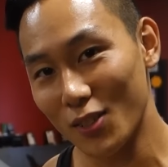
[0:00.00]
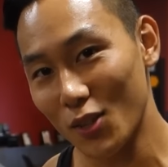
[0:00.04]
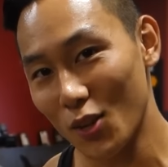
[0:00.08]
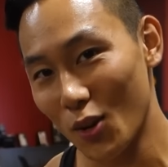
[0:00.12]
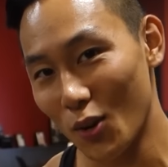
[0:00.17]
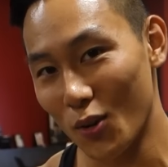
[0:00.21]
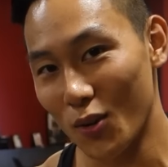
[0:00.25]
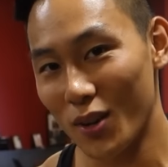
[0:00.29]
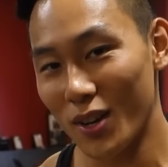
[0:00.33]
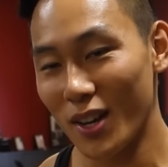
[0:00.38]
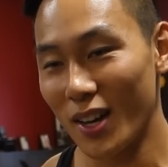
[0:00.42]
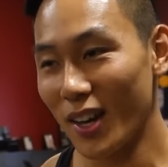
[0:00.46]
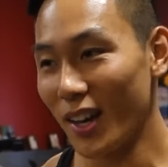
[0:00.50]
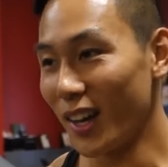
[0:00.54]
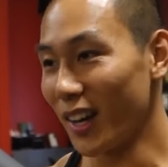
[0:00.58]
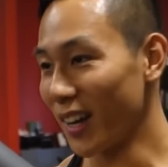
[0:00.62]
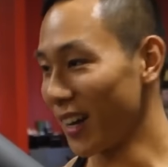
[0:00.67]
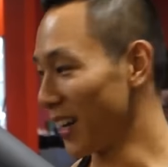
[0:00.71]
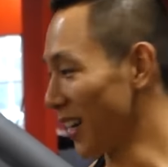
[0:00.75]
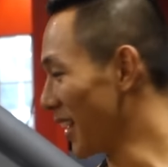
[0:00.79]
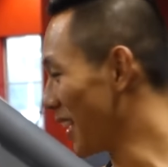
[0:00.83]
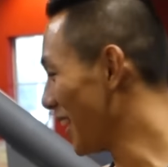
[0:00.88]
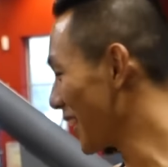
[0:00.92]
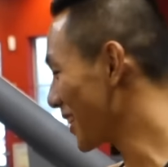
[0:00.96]
So
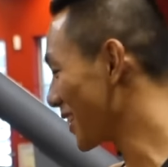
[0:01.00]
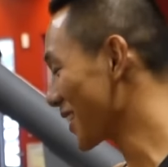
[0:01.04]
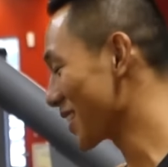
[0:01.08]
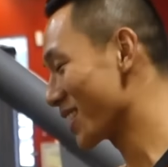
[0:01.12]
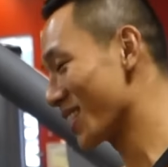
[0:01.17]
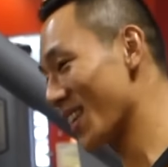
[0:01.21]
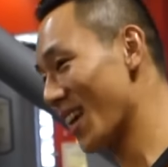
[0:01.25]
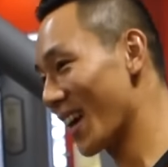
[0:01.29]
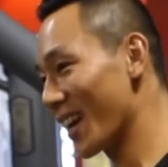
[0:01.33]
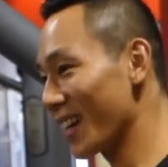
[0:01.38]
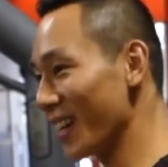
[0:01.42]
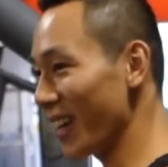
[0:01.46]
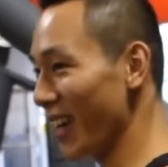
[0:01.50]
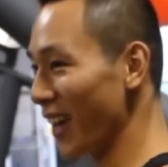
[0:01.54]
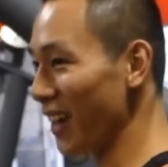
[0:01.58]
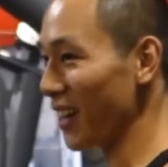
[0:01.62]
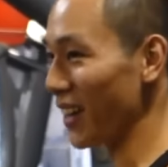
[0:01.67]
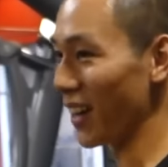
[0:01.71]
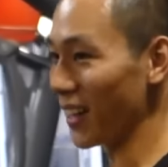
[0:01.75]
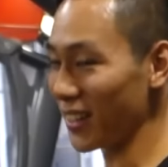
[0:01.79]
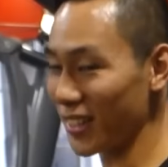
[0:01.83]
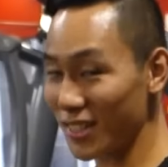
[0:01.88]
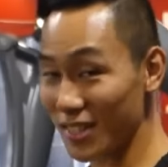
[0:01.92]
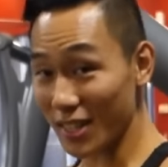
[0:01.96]
gonna hit the set, and
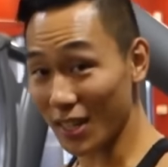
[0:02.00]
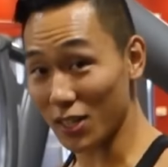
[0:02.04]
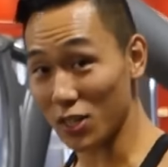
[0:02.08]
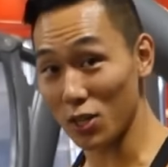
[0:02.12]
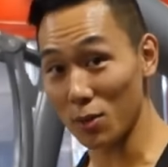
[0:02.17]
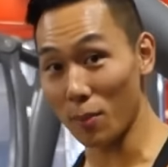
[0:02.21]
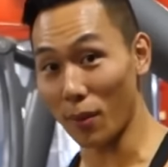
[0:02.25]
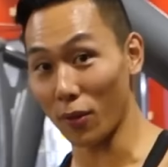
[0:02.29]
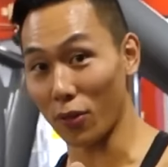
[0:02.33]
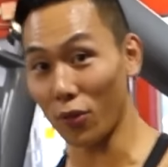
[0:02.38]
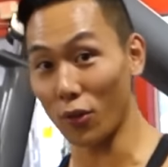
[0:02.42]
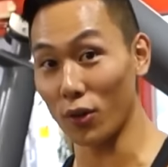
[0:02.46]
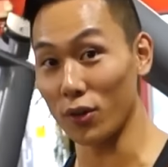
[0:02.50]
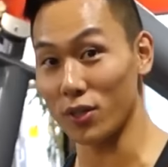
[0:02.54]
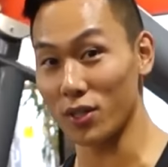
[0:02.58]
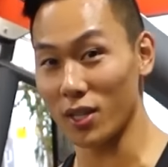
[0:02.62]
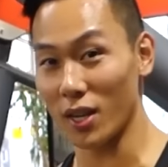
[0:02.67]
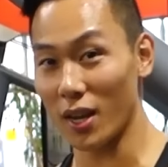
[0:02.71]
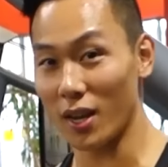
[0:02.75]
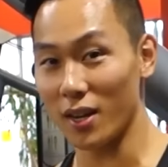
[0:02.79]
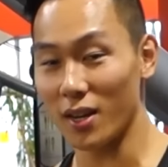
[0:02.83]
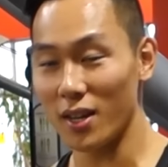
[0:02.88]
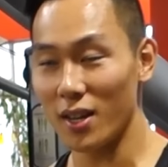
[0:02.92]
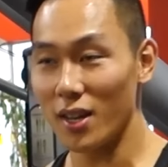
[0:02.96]
this is actually my third
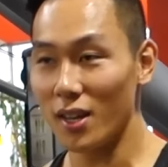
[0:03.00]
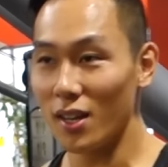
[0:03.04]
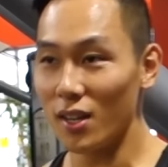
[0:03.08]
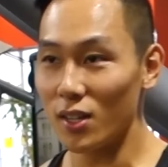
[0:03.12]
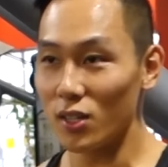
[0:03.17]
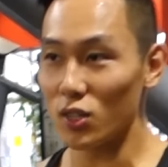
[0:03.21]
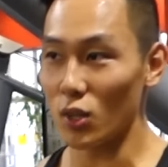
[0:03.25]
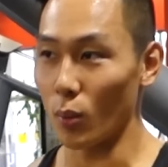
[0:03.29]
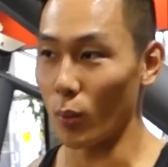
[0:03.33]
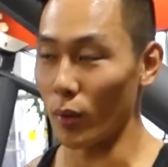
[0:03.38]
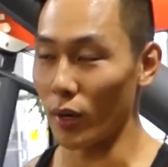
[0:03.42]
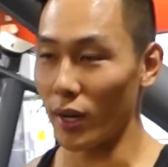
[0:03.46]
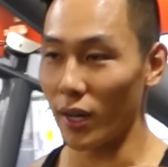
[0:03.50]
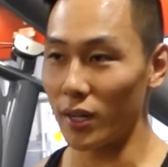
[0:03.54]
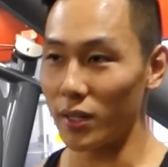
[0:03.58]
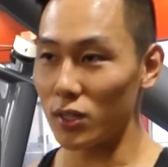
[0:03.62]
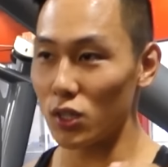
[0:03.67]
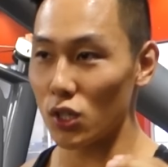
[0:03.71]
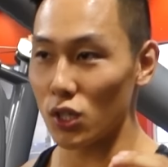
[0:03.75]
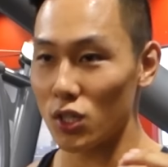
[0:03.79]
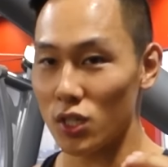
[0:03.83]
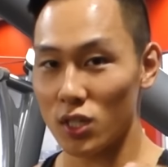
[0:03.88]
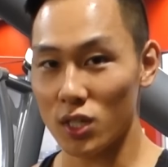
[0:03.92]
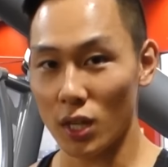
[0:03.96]
set, so we're hitting
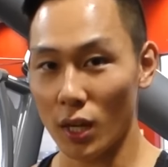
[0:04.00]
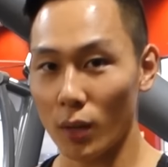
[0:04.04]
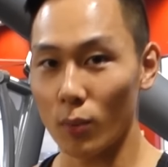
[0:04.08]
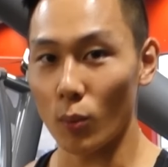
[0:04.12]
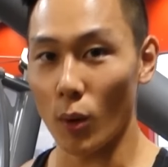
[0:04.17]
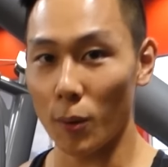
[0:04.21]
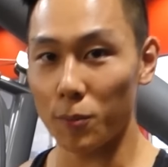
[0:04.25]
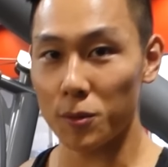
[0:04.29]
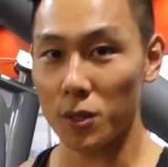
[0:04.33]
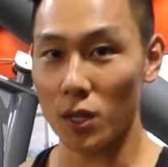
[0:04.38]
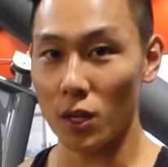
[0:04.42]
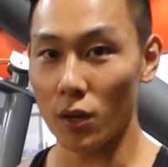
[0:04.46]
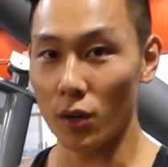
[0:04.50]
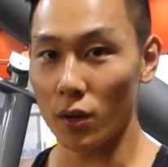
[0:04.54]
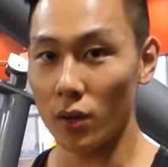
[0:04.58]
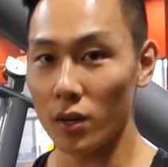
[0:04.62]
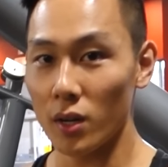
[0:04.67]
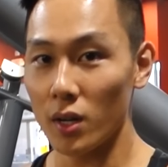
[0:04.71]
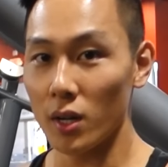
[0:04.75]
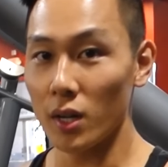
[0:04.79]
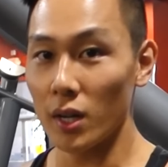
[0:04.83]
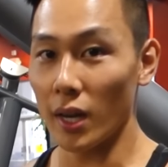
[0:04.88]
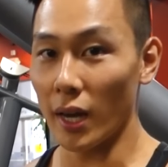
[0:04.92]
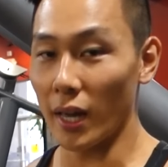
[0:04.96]
just 10 reps here,
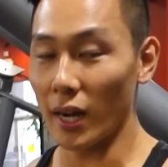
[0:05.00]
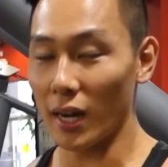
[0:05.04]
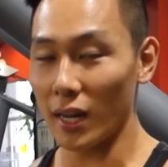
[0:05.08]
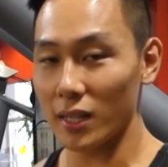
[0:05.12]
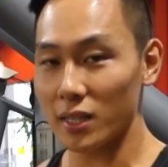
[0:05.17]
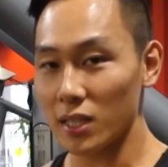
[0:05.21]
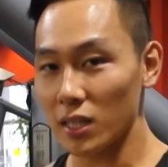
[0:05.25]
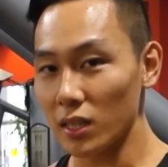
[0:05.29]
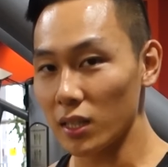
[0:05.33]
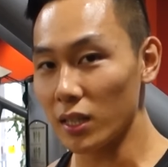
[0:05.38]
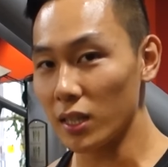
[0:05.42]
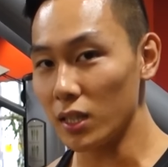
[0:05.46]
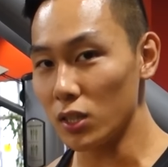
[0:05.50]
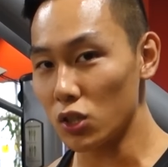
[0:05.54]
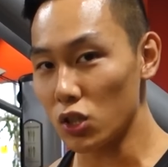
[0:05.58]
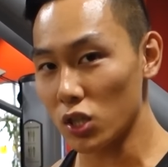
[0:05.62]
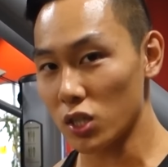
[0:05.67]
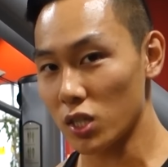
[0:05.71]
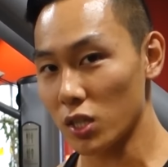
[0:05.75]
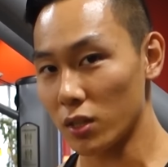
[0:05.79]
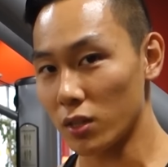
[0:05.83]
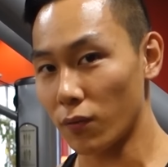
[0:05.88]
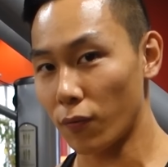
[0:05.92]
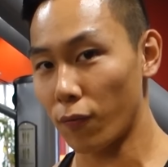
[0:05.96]
and I like to lean
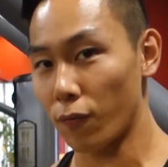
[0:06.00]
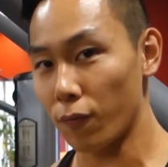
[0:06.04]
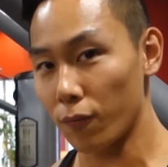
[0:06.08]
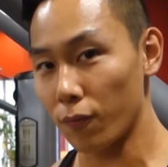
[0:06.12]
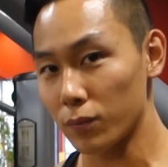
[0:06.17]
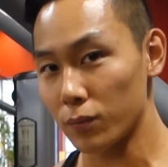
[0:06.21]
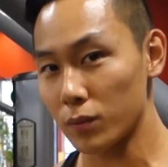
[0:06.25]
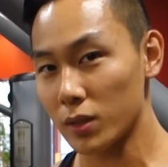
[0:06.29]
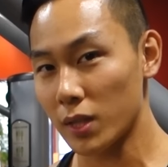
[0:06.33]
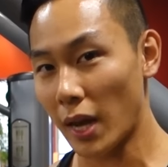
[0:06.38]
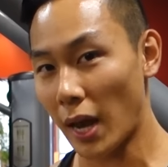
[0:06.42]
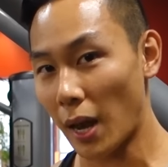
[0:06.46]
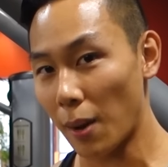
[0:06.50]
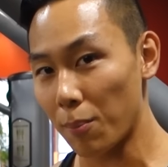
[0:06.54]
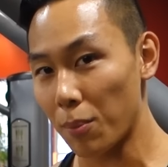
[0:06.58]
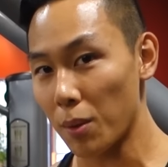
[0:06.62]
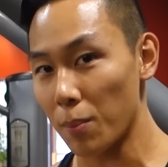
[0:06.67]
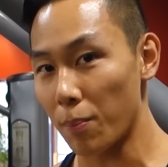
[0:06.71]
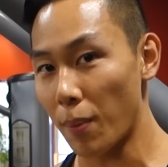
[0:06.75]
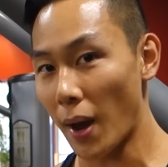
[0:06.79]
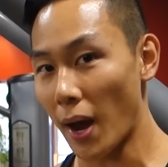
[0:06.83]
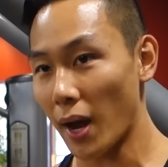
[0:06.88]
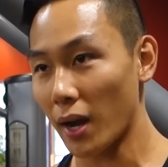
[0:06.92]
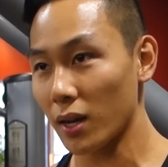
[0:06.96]
just a tad
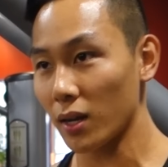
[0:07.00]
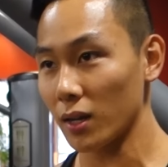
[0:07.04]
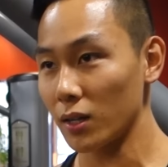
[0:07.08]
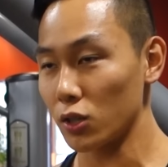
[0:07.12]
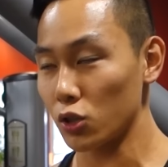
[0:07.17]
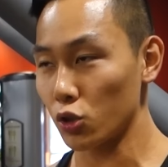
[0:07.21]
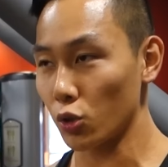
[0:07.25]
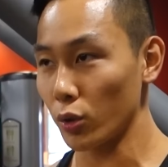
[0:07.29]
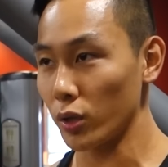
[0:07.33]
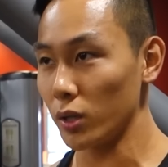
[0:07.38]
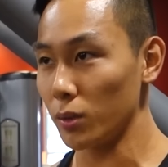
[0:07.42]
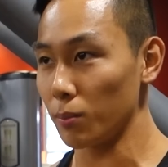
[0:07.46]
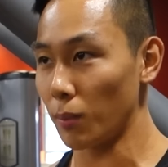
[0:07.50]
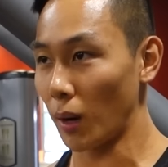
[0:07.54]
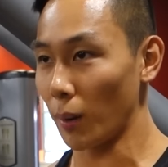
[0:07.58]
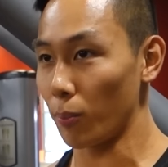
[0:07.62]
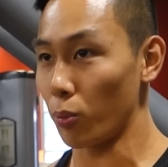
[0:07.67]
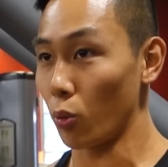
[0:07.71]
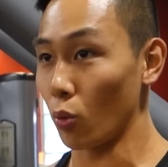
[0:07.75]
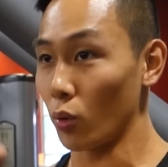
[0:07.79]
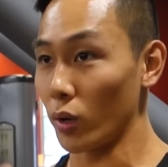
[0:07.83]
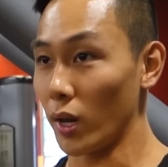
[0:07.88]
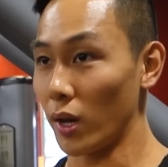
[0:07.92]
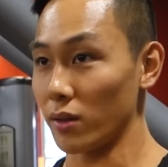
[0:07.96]
bit back and treat my
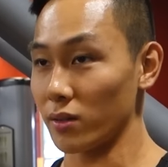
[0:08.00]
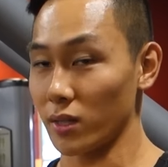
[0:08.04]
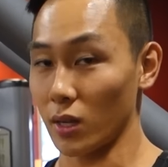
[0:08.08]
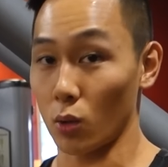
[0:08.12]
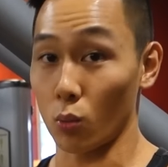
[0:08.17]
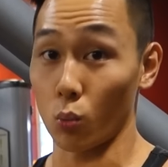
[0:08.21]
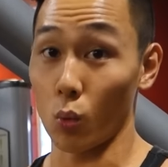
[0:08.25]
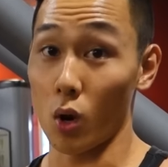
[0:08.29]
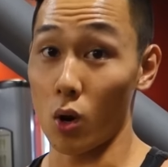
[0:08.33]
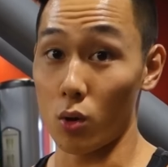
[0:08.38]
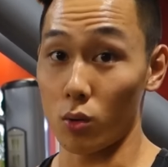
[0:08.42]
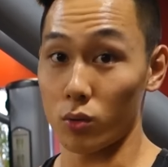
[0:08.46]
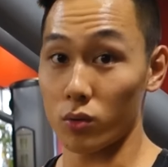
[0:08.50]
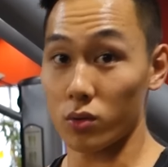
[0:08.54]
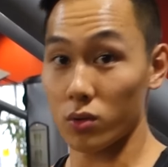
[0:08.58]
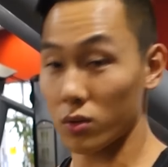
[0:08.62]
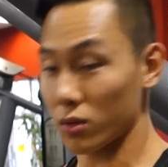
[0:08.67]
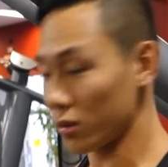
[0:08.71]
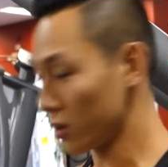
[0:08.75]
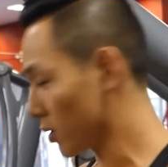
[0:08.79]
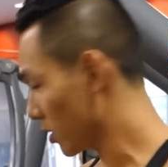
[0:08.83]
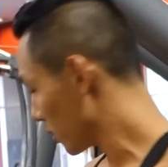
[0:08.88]
pulldowns like rows.